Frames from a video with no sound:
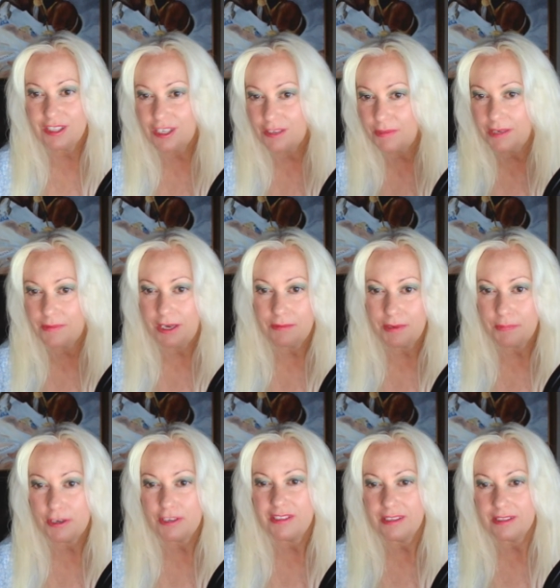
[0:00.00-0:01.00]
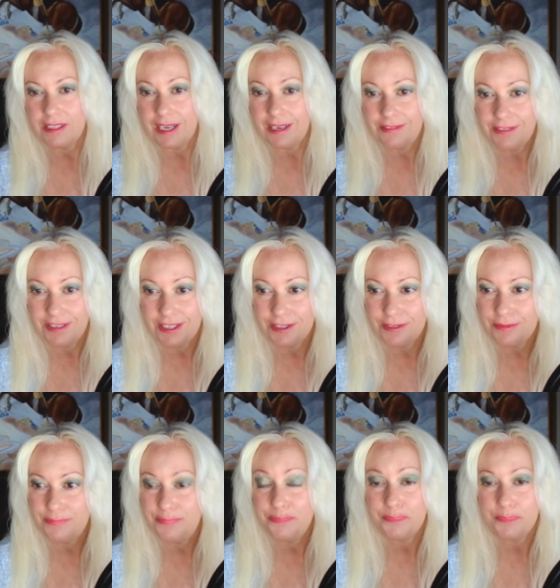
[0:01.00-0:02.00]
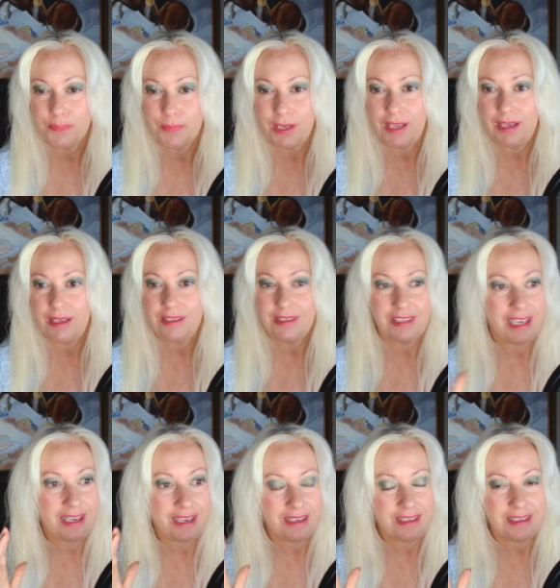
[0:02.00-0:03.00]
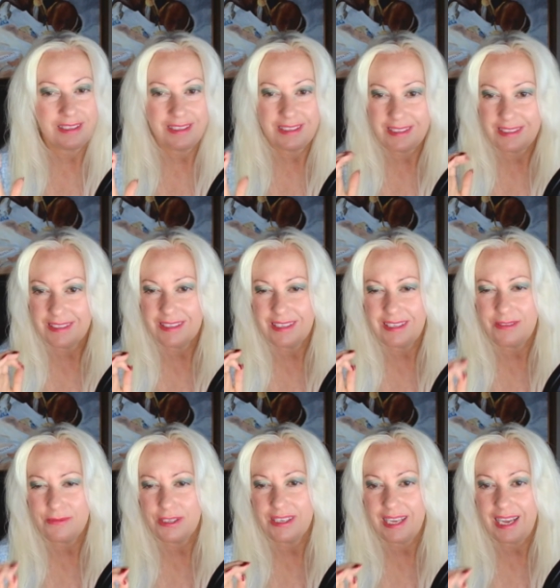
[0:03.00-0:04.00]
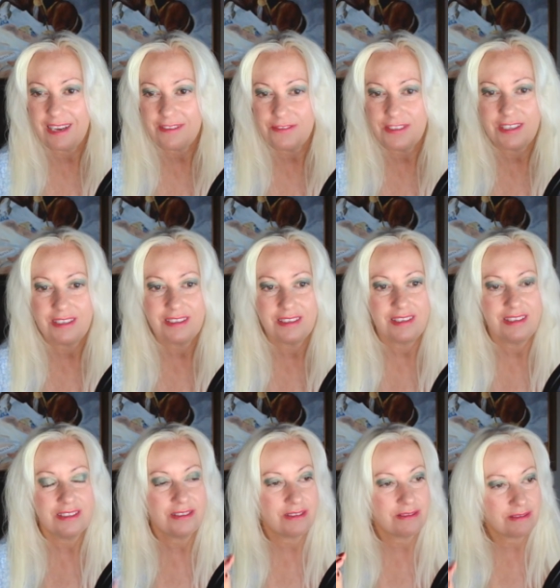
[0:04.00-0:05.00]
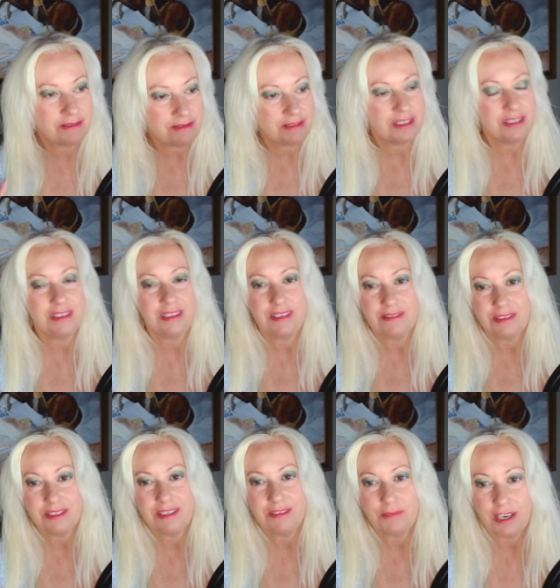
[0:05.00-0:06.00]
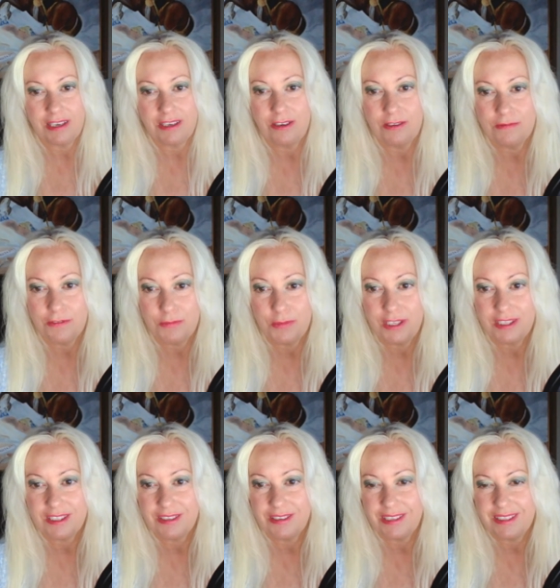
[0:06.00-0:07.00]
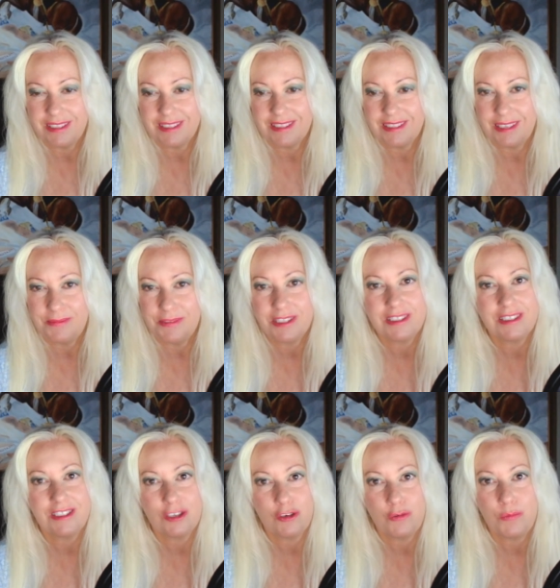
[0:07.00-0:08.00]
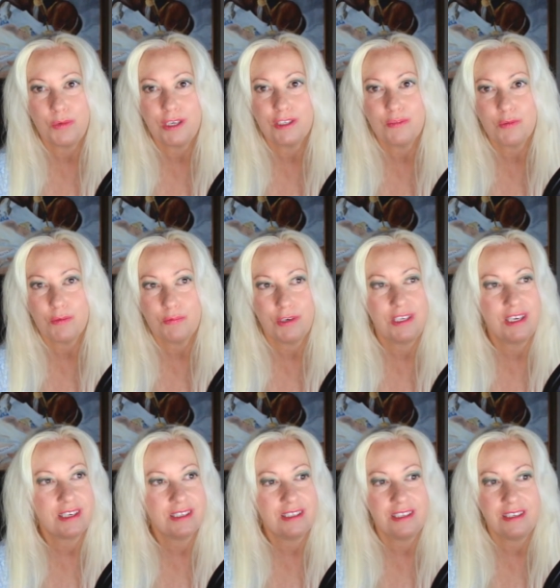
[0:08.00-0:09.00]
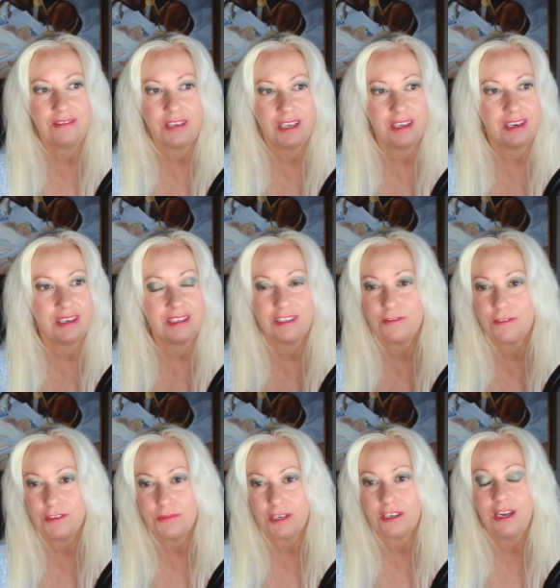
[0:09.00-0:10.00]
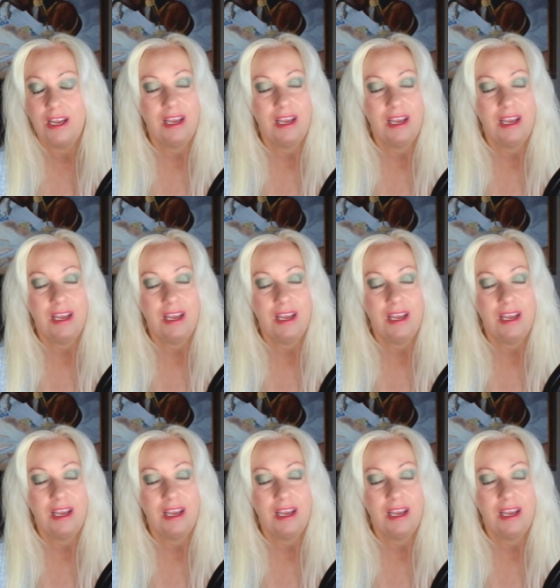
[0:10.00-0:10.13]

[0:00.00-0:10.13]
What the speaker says: little bit about my personal stuff, you know, and getting rid of caffeine is what really brought it home for me. So I'm just so much more productive, and I just feel better.